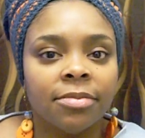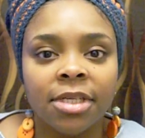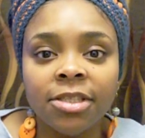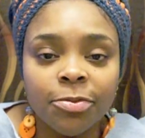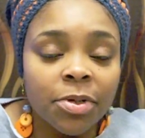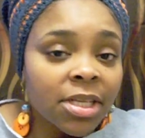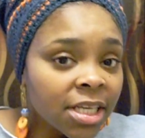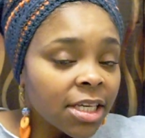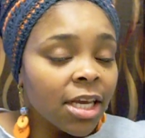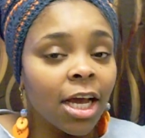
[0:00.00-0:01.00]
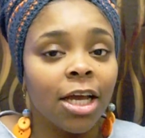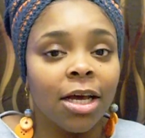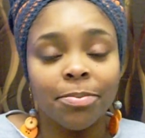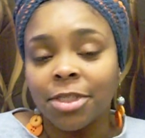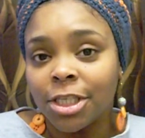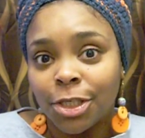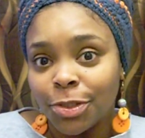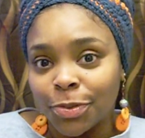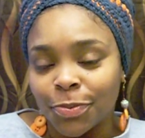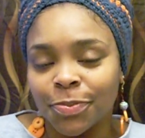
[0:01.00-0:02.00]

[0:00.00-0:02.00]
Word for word: It's really up to you.